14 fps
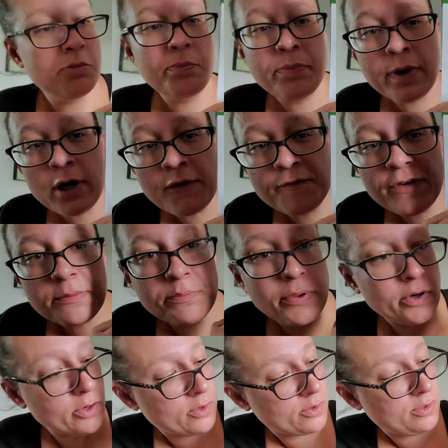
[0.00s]
Perfect
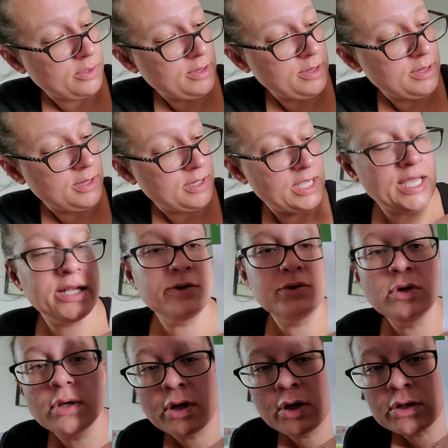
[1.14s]
Pearl, and
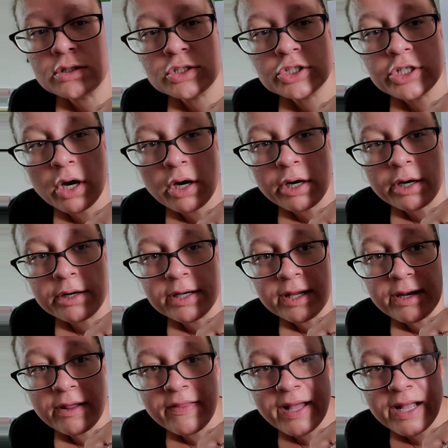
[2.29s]
Charred.
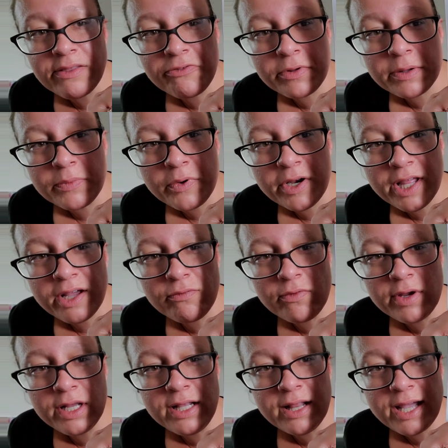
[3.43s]
Now that's really pretty. I
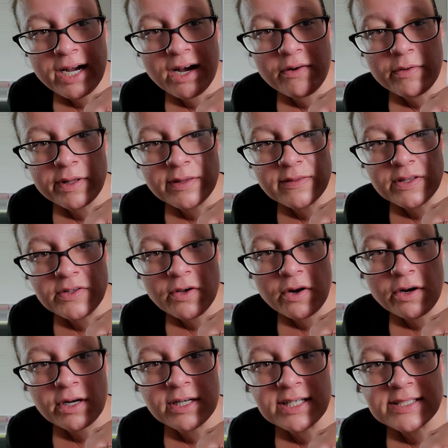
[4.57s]
really like how the
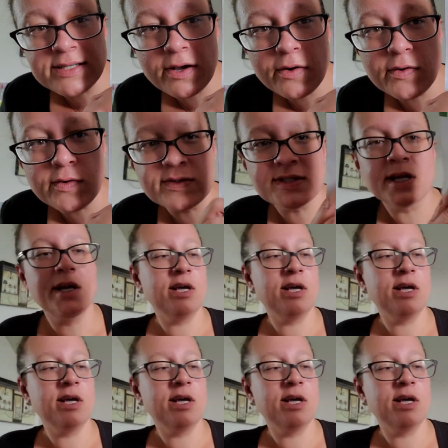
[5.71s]
darkness goes.